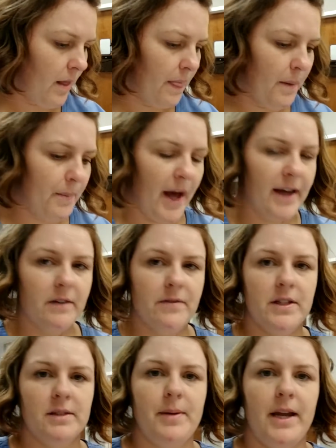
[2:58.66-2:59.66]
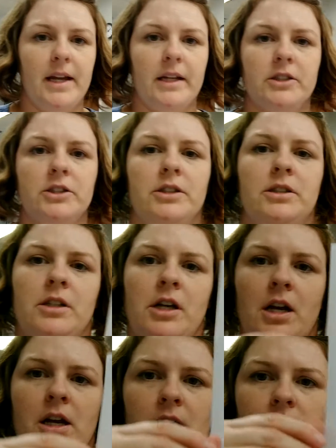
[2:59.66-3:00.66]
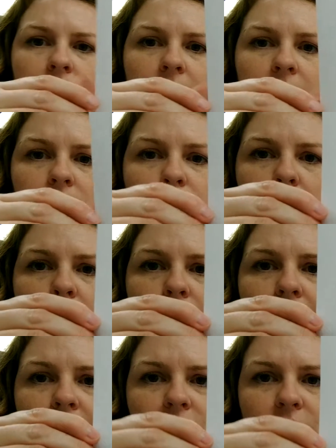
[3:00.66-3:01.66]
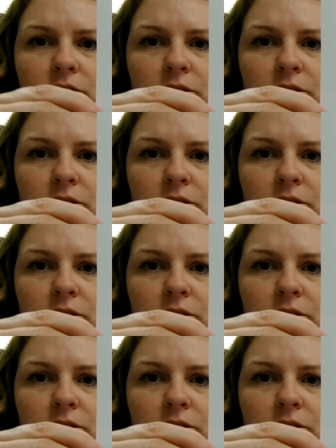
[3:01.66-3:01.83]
The back of this page is where we actually